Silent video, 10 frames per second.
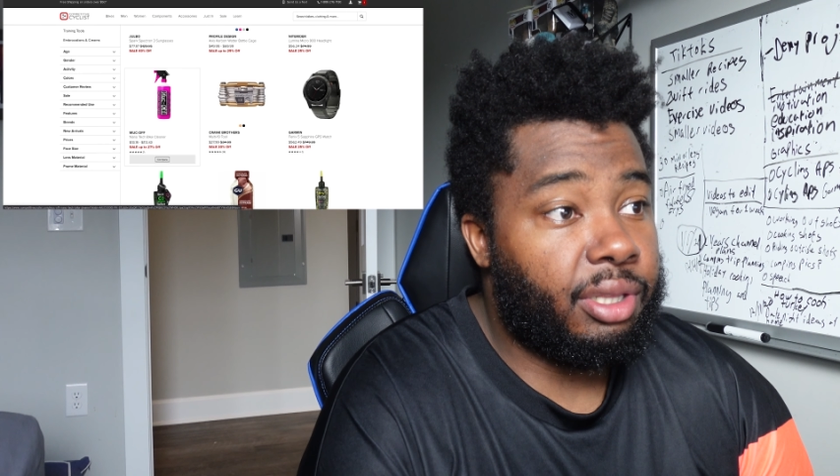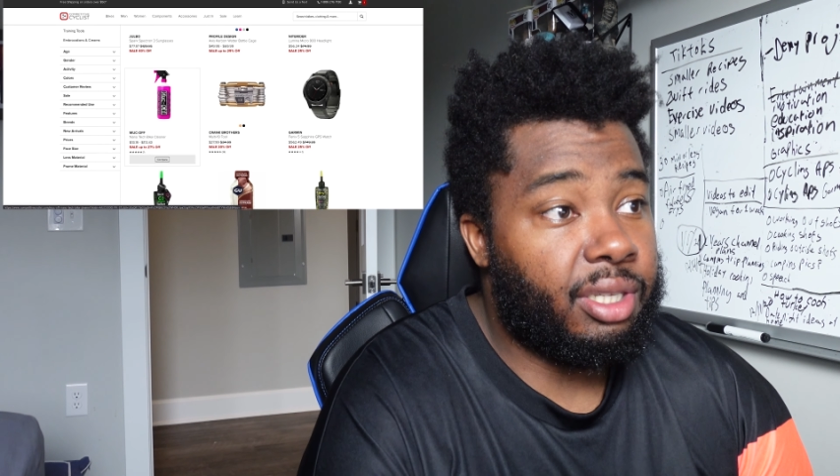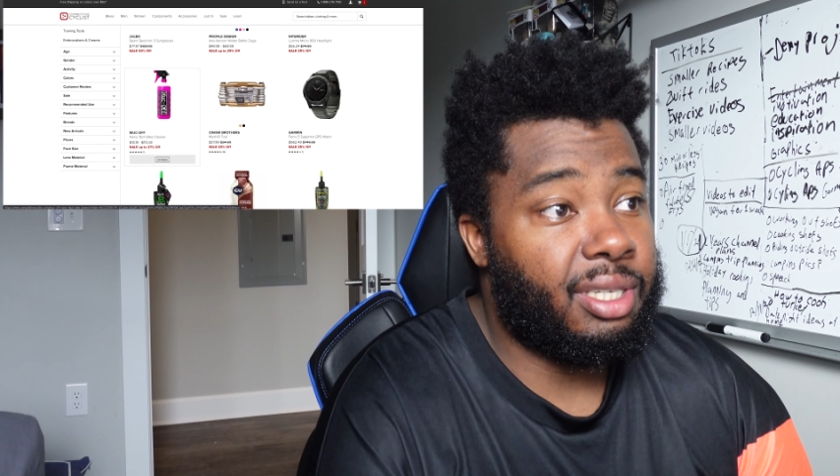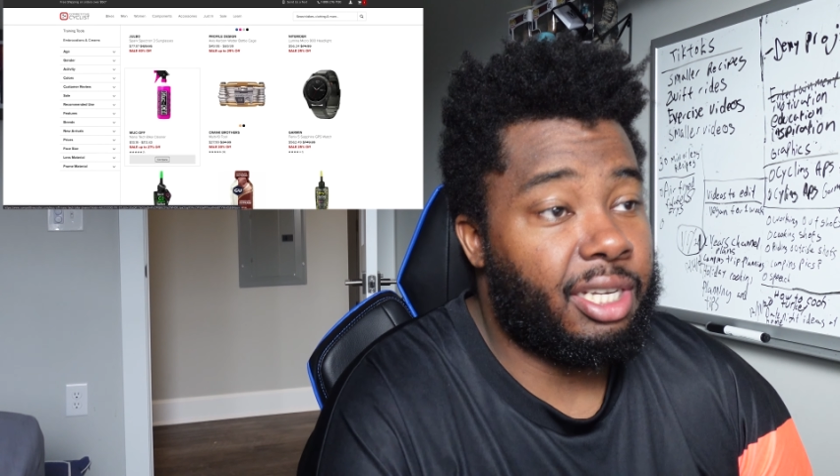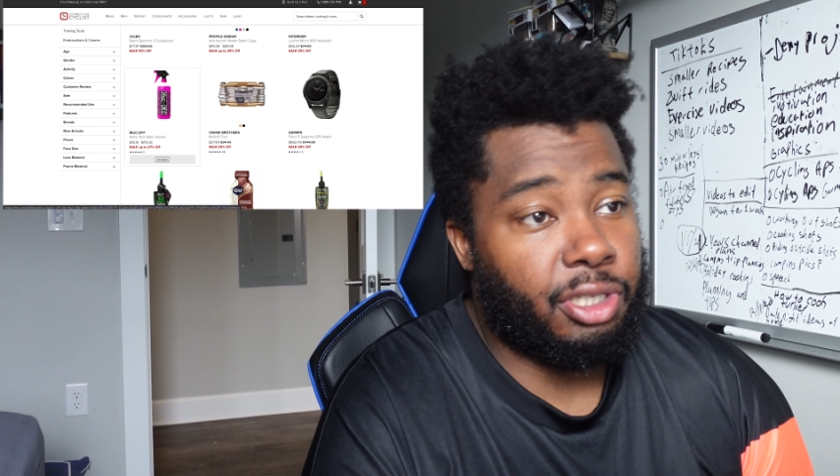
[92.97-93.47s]

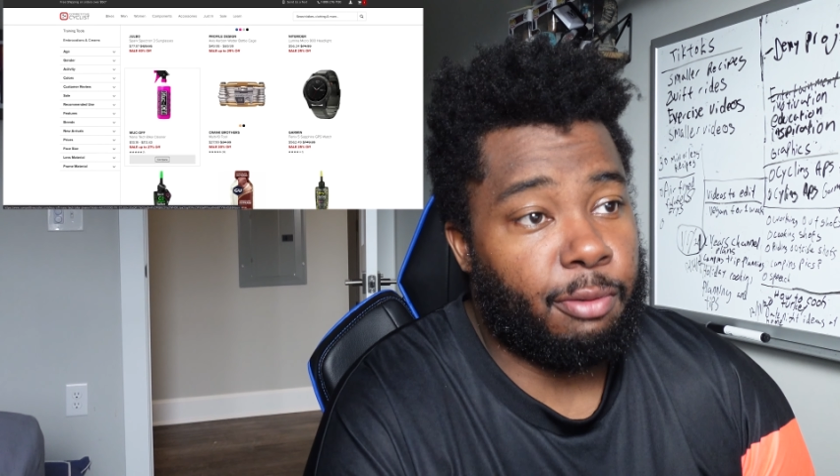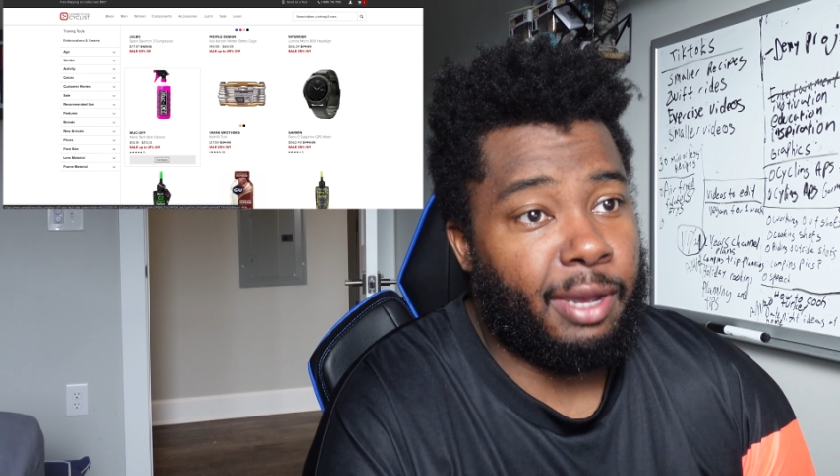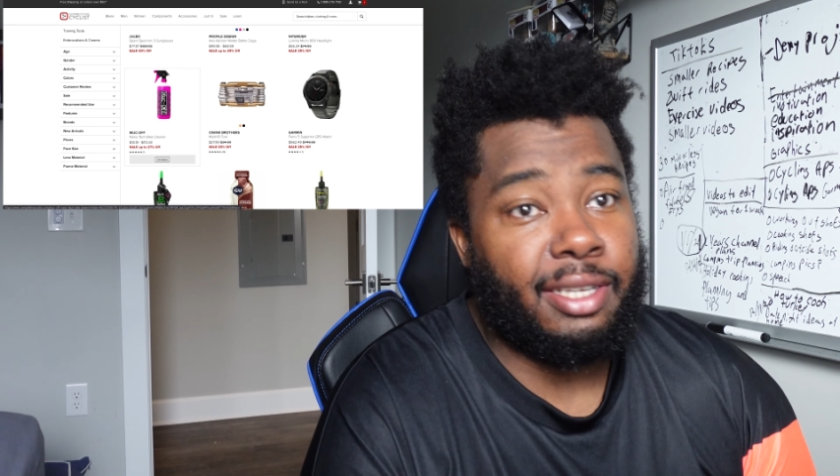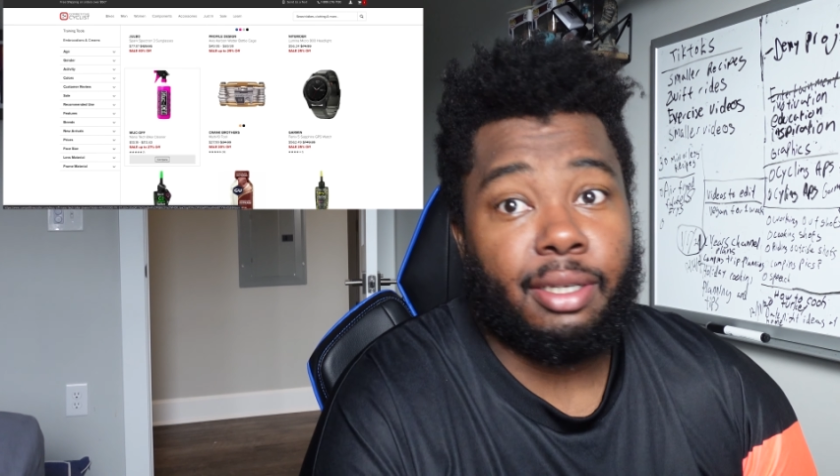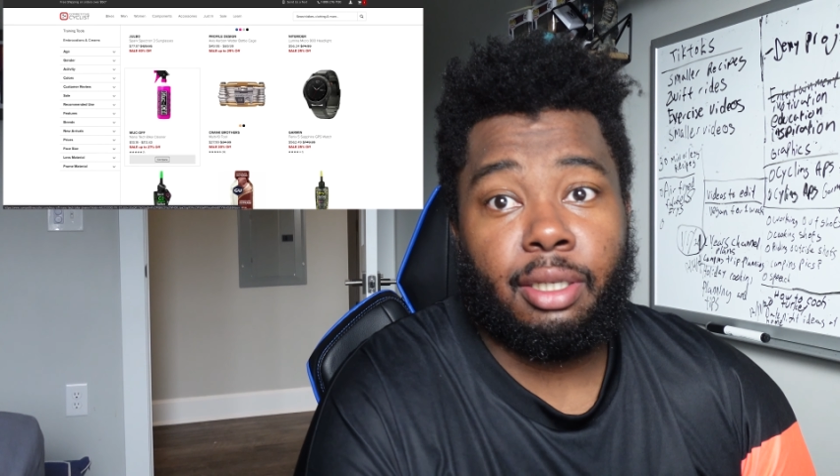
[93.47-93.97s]
This is actually the
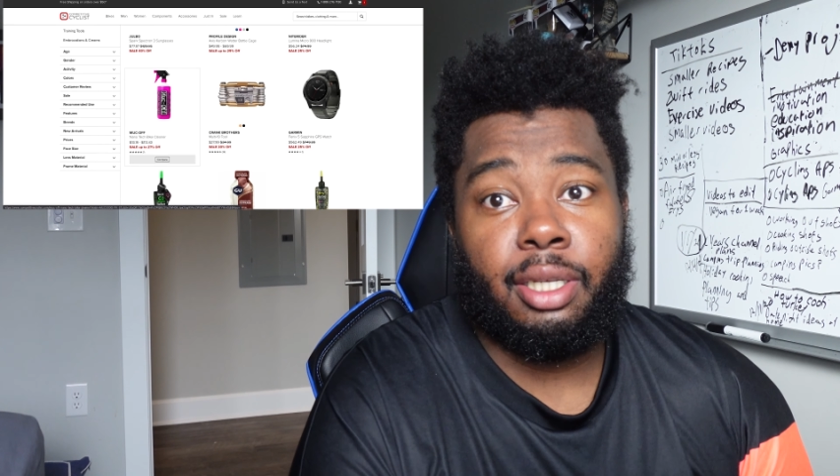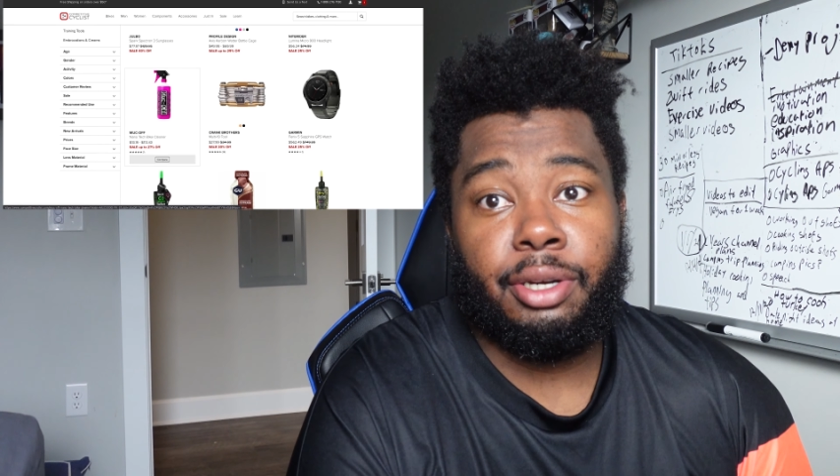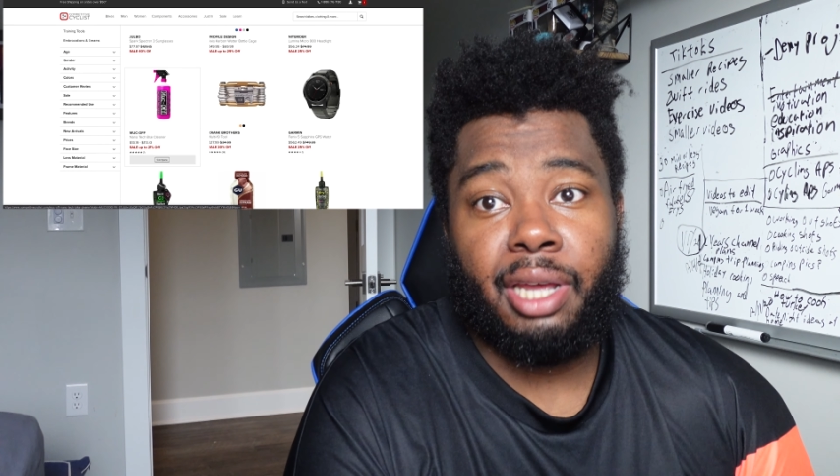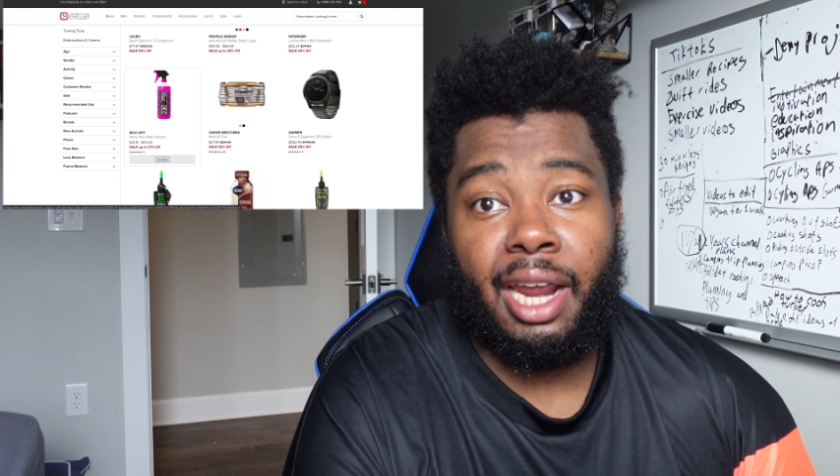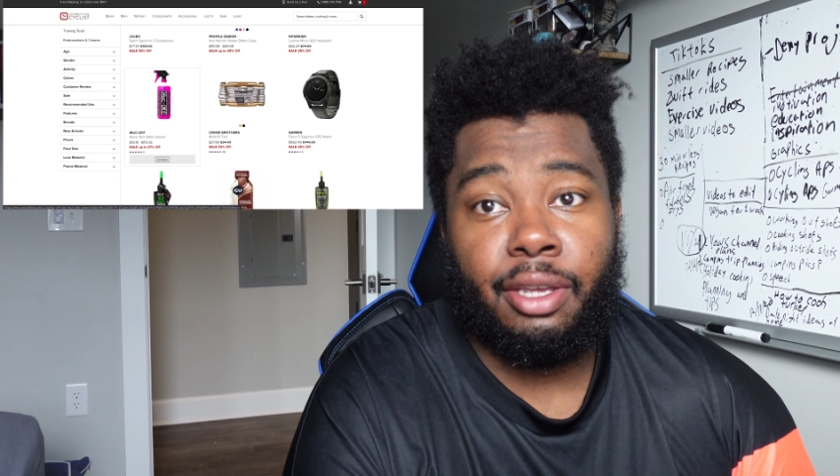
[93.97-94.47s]
bike
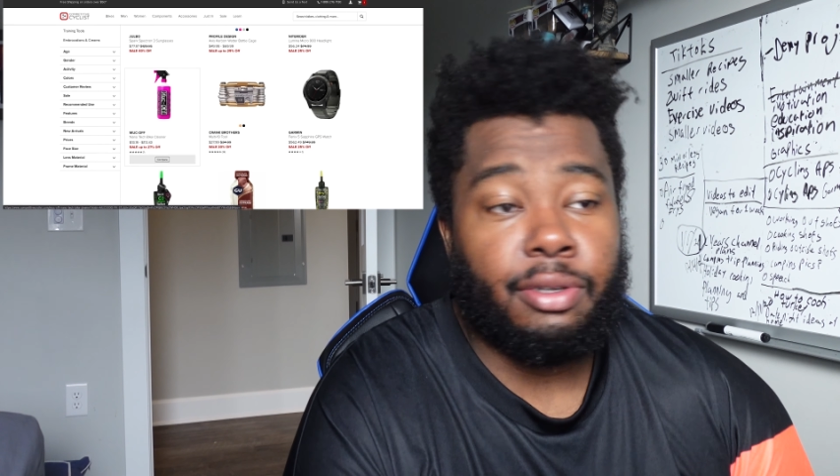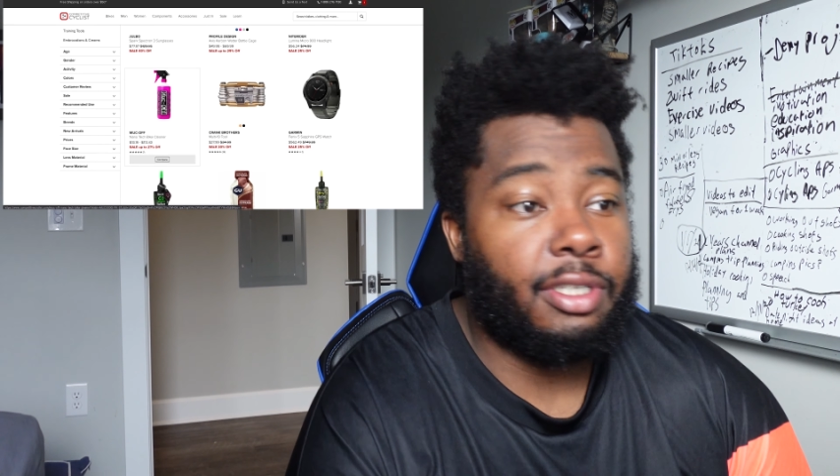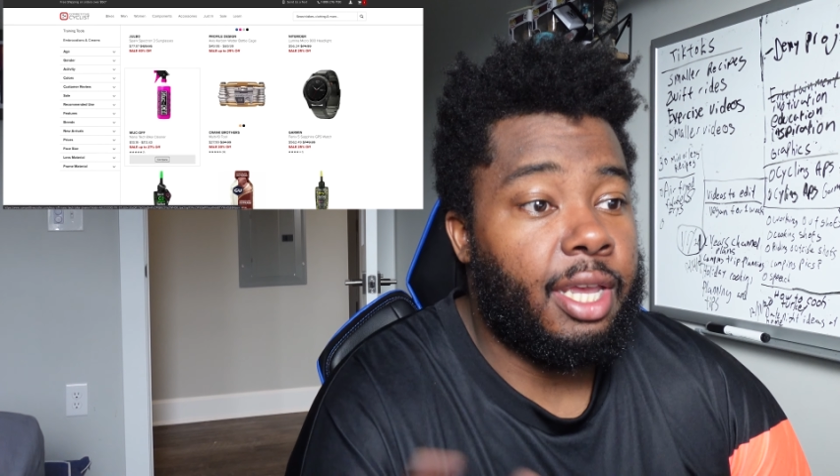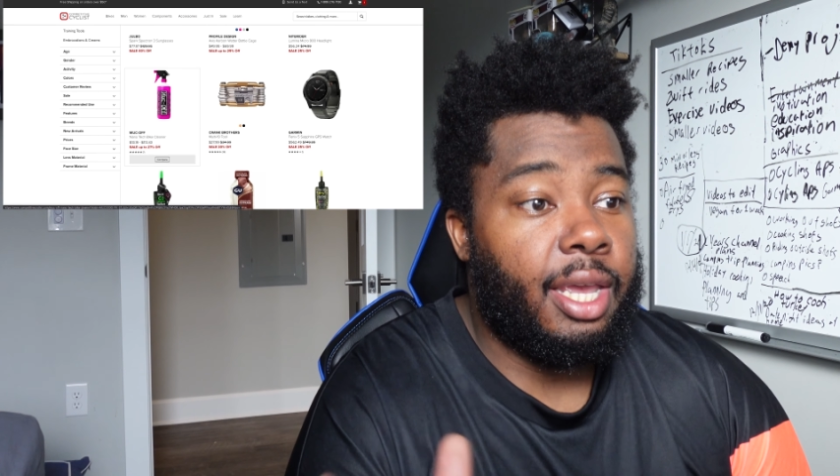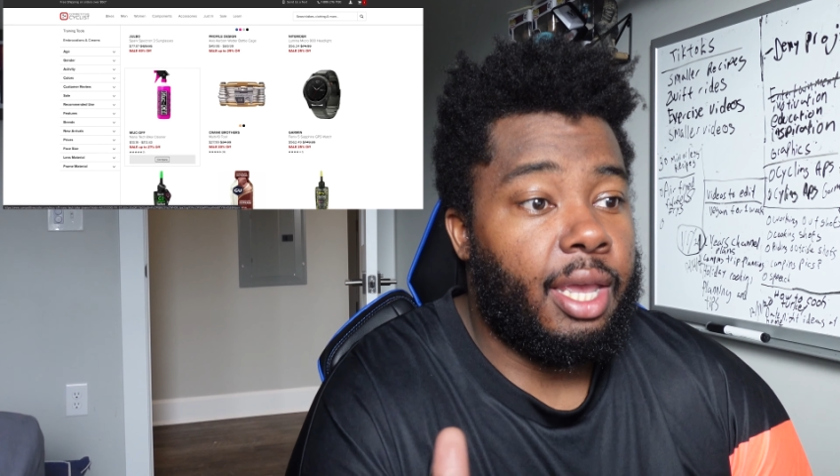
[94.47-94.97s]
cleaner that I use.